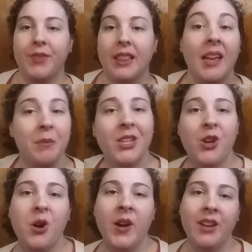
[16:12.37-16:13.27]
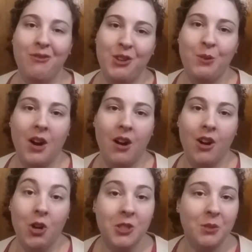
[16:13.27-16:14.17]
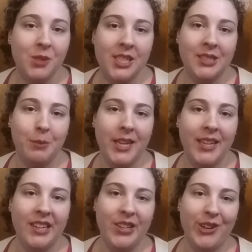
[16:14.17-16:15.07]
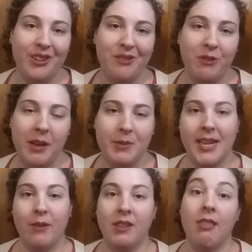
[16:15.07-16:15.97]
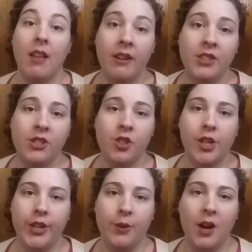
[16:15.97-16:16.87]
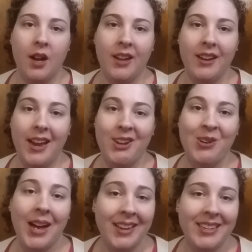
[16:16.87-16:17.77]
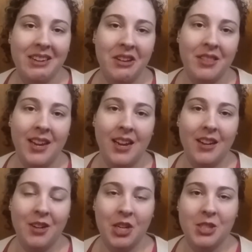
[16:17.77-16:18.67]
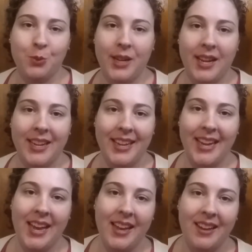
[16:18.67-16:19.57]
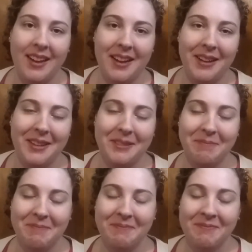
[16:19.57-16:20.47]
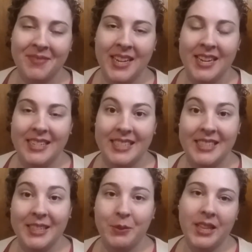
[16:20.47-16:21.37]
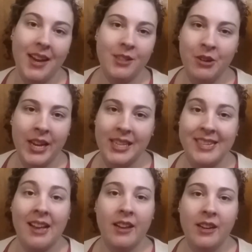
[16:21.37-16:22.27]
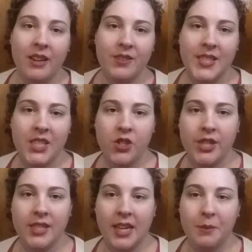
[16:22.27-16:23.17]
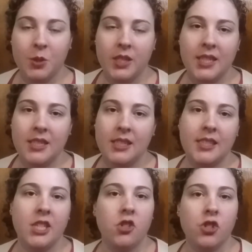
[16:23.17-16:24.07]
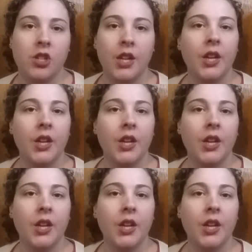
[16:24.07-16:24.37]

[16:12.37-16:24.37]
Let me know if you are also participating in Year of Whips. I would love to cheer you on. I know I need all the encouragement I can get to stick with it. I don't get a ton of stitching time, so I tend to stitch